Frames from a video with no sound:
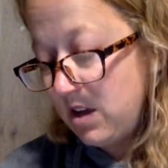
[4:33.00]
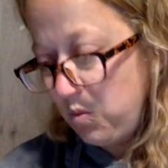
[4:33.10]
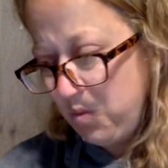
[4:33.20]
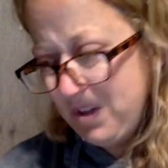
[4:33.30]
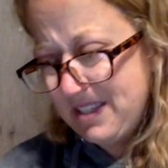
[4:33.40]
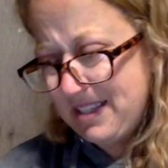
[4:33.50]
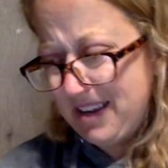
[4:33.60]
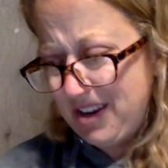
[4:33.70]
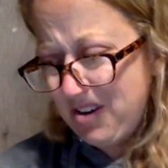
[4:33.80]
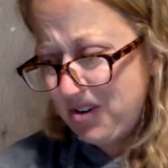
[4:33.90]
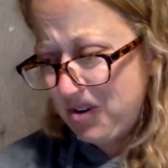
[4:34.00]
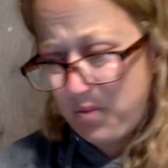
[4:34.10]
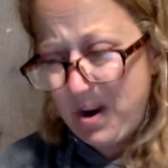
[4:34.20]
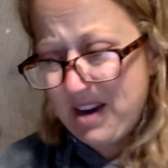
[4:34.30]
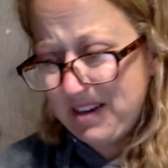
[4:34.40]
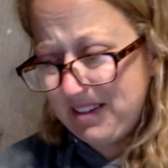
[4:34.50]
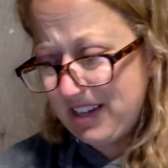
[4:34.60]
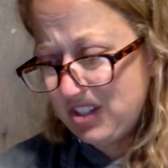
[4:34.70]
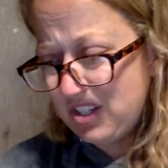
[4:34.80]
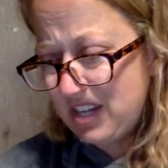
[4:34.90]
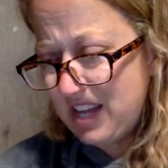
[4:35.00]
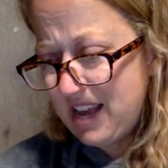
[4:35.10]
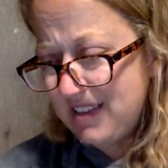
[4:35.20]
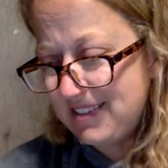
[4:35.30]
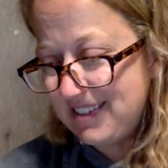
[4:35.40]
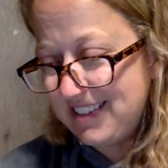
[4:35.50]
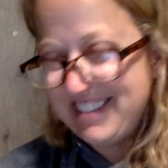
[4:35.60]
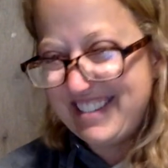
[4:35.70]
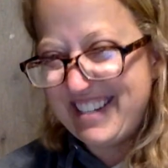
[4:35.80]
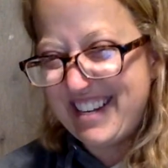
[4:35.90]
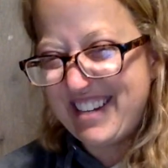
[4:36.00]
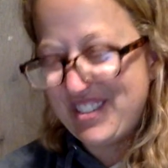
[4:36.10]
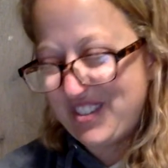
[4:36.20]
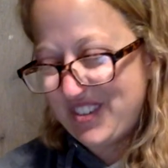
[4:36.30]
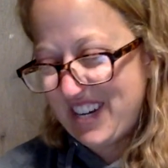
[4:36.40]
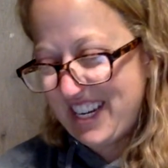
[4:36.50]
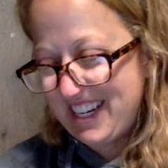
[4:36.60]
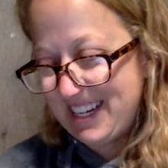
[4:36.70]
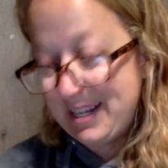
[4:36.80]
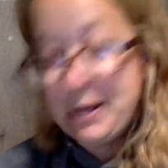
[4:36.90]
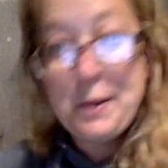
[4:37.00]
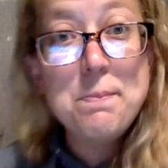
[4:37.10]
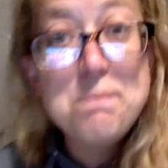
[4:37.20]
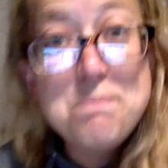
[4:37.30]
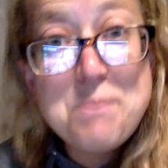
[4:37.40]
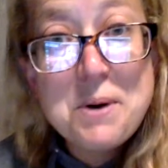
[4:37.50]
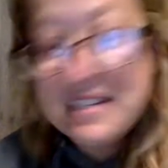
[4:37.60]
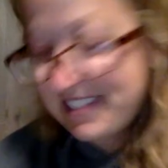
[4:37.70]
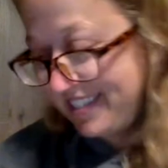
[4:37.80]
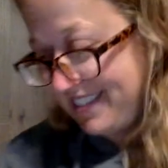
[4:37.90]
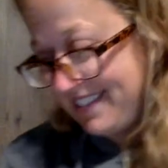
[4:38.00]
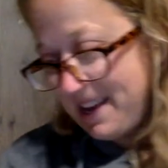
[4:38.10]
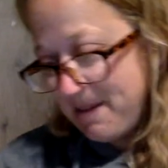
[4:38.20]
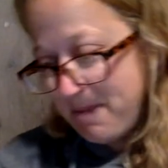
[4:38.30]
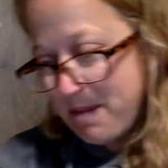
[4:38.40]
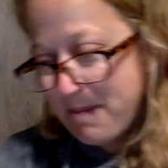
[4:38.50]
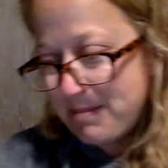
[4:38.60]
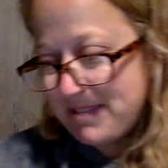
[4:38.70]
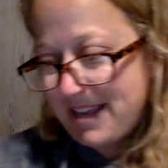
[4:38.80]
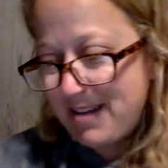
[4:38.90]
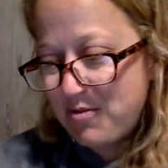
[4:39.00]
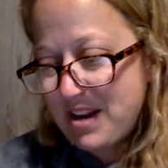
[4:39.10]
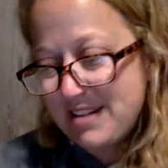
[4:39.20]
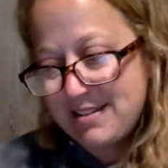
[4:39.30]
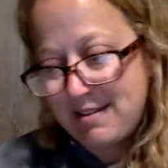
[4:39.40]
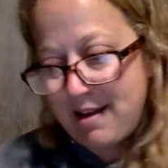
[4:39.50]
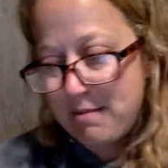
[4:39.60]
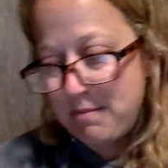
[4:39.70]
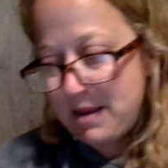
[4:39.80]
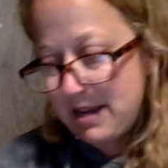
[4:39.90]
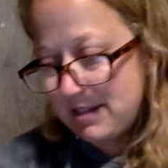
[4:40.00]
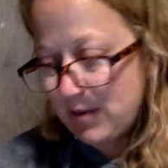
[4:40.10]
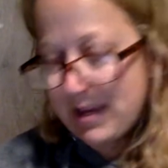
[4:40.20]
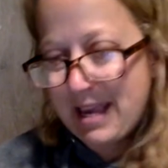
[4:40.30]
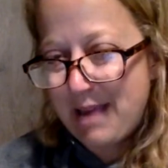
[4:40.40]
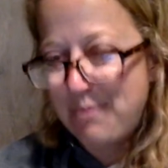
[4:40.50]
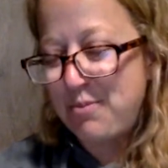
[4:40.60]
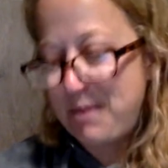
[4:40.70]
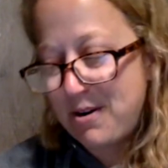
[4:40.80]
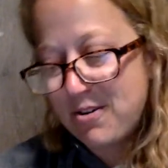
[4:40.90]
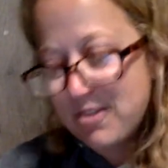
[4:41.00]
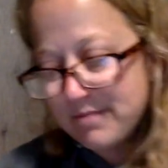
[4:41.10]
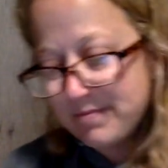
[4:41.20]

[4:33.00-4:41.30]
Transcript: What's in here, your rock collection? He asked. Dink grinned. Books. My mom said it rains a lot in Maine, so I came prepared.